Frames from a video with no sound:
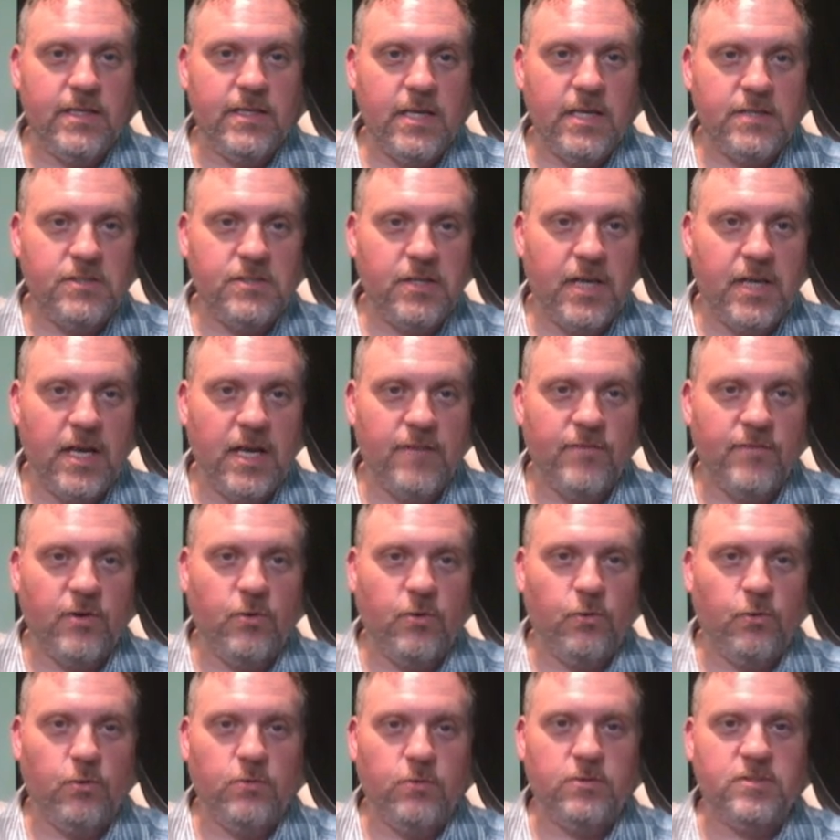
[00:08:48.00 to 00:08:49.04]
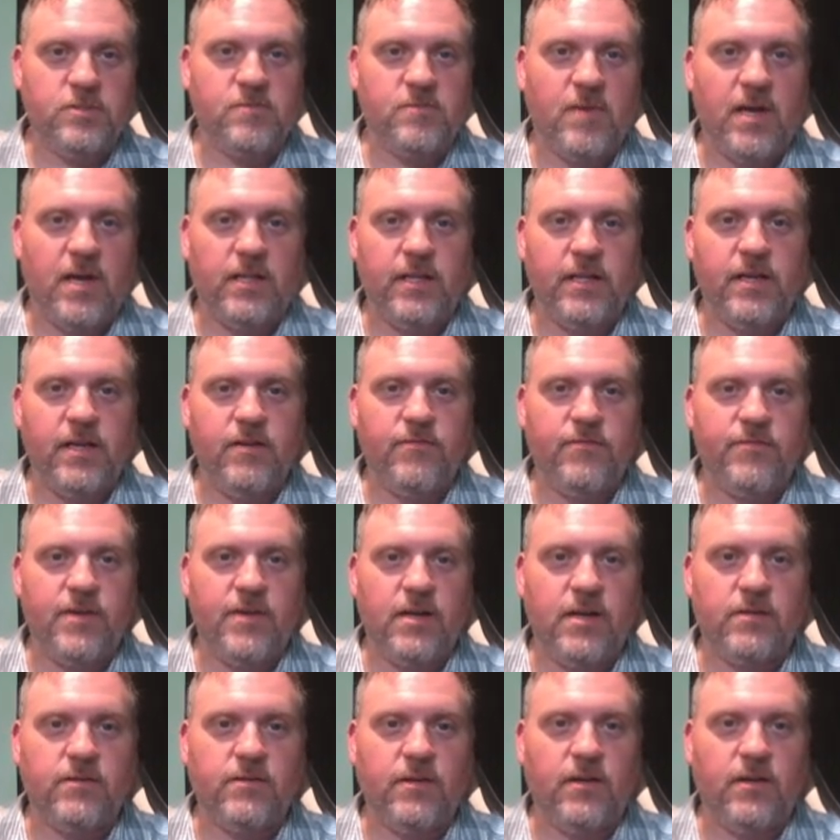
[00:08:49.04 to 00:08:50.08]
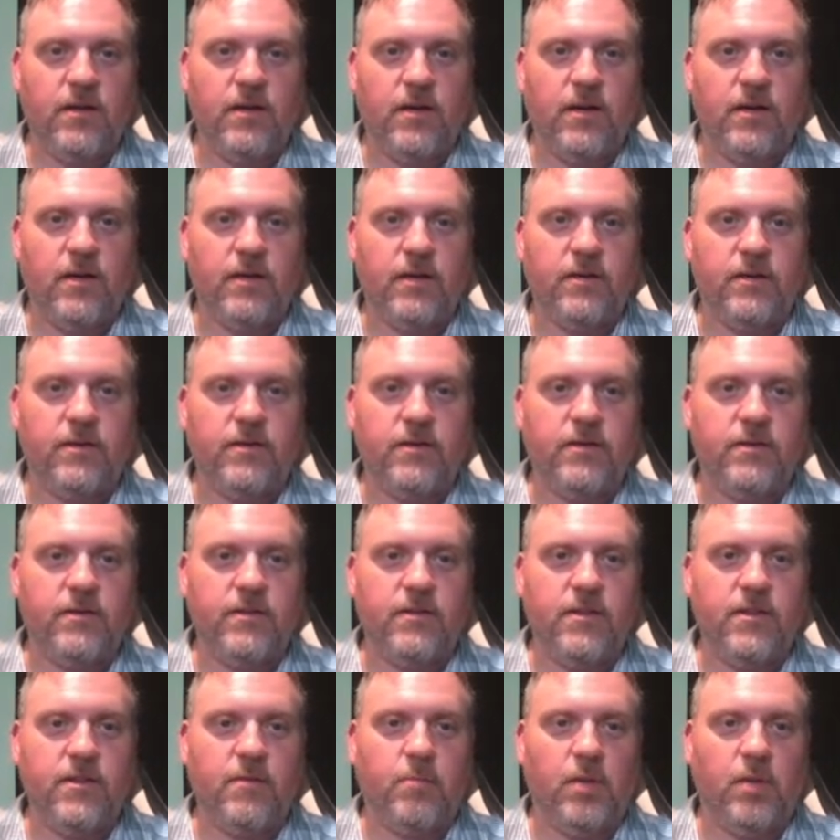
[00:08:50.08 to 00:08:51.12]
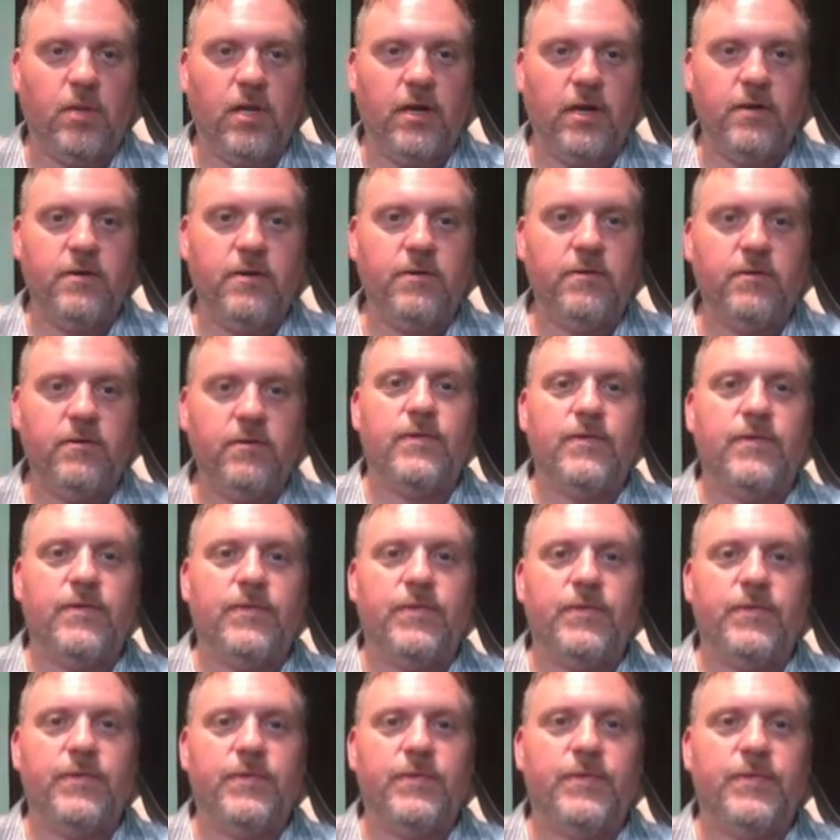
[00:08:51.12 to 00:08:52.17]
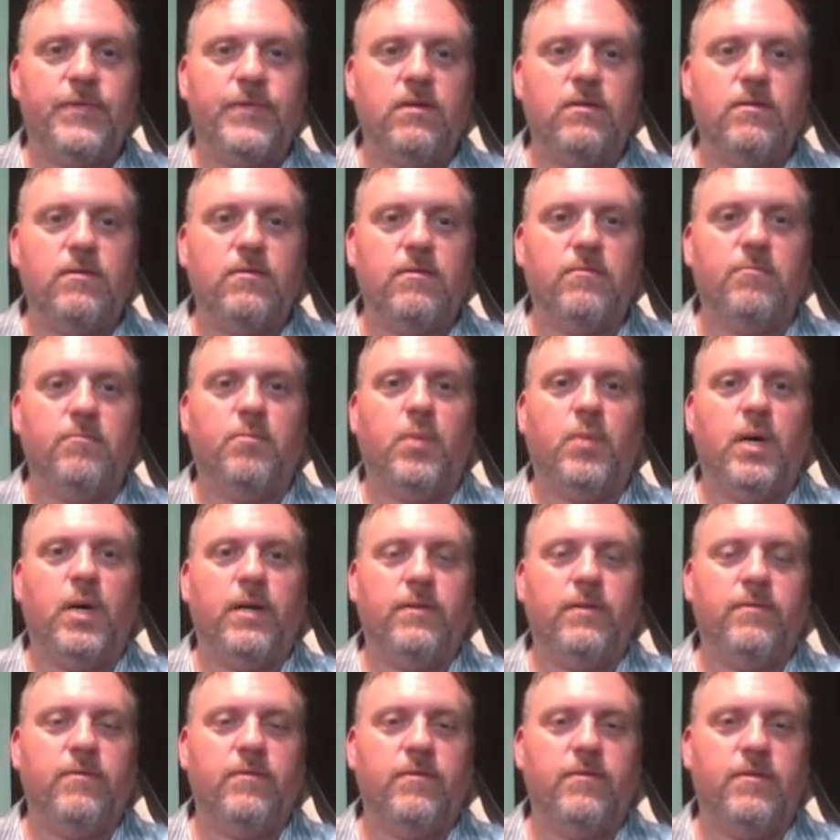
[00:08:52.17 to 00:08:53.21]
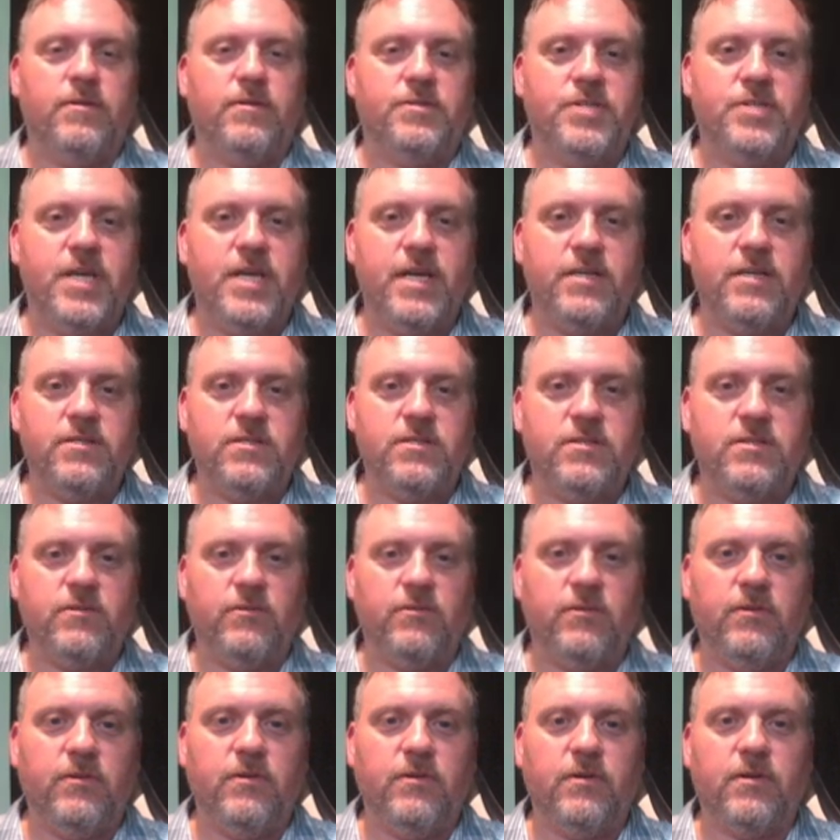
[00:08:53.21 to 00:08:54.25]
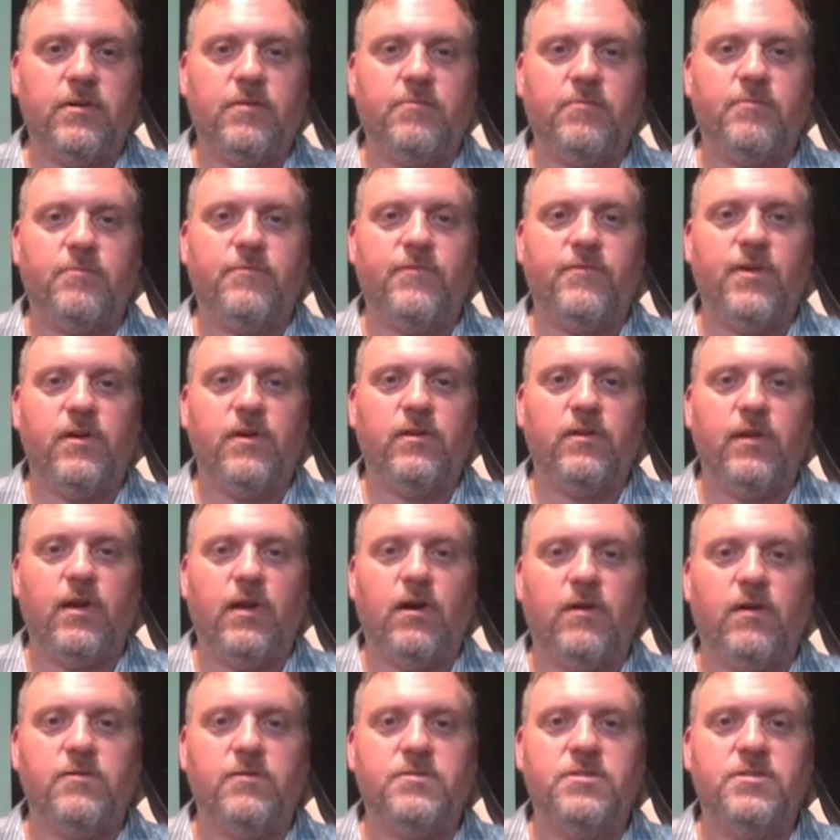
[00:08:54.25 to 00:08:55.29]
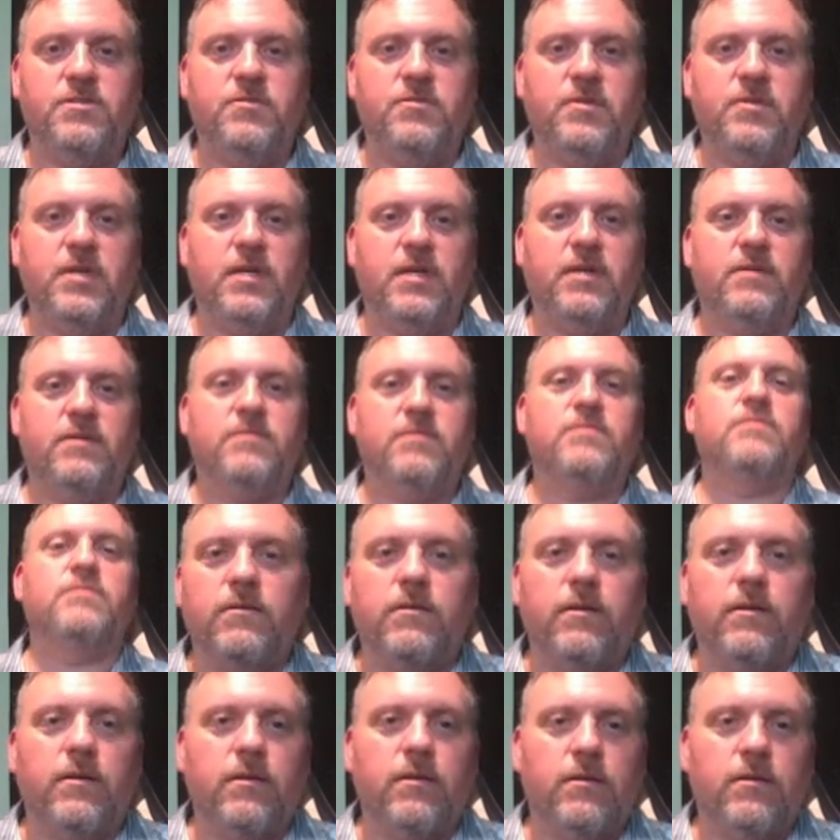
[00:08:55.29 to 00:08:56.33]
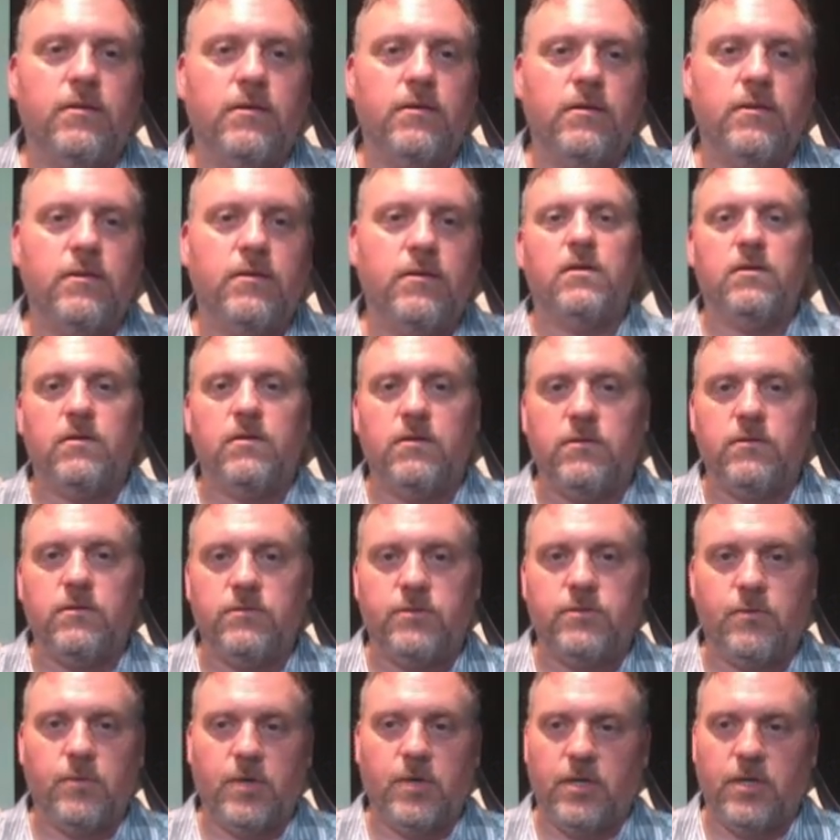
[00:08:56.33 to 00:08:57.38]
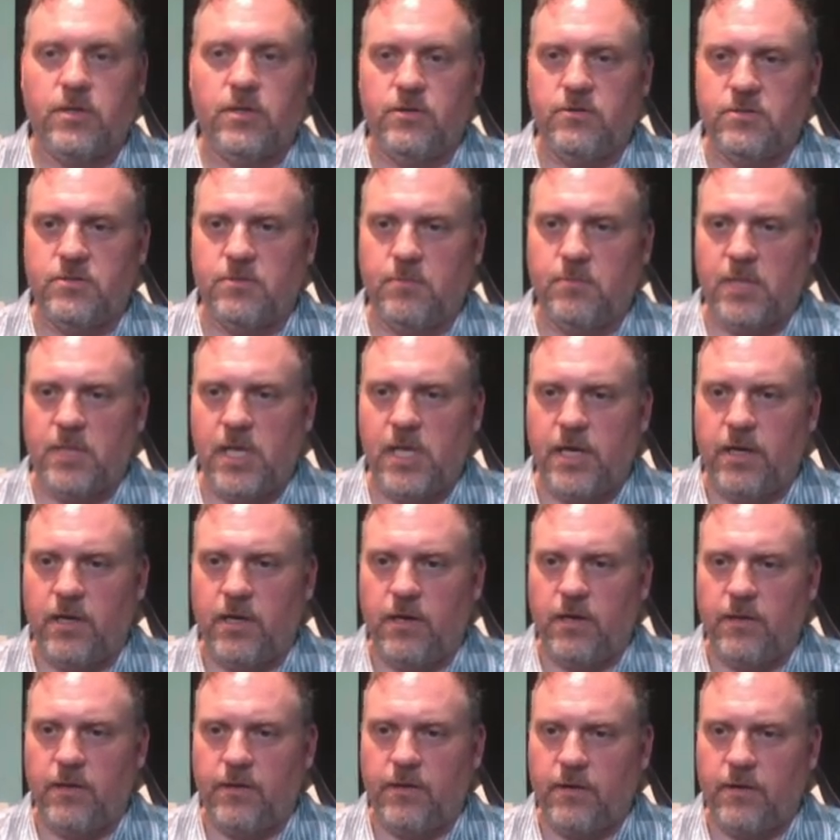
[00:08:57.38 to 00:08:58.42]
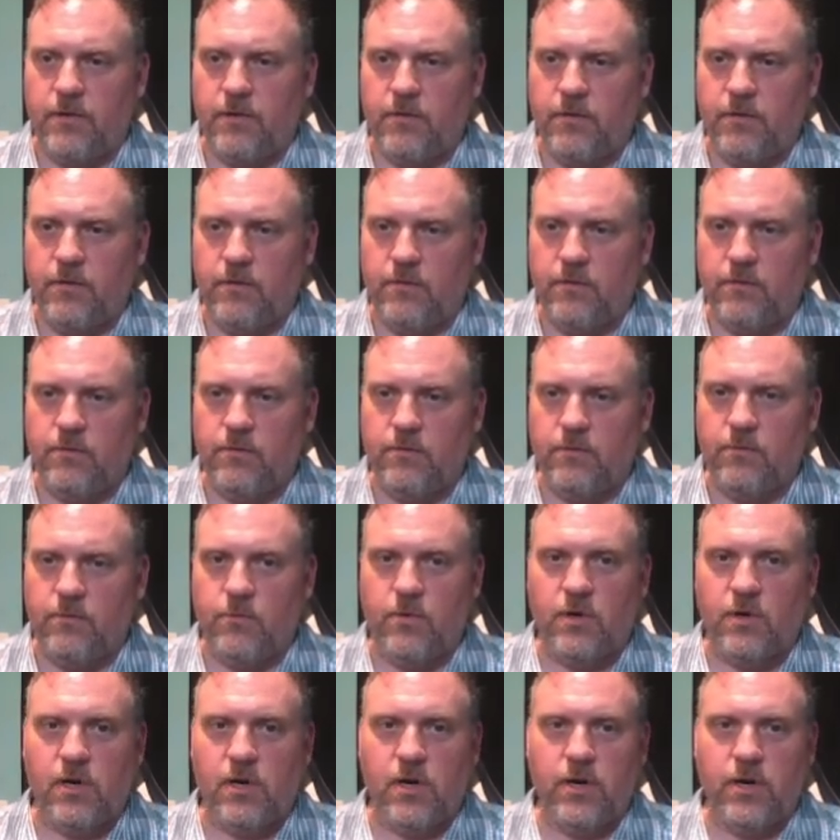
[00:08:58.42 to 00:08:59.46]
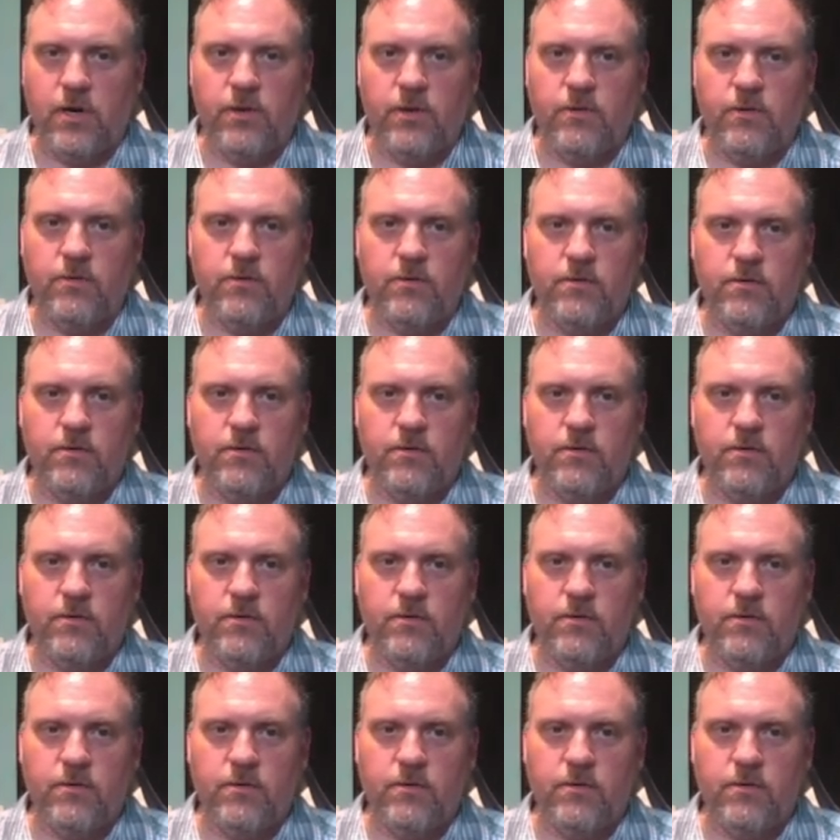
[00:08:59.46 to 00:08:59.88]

actually kind of a cool spotlight effect on the blood, but the chains still look fairly cartoony. So we're going to do some lighting on there. Where are you?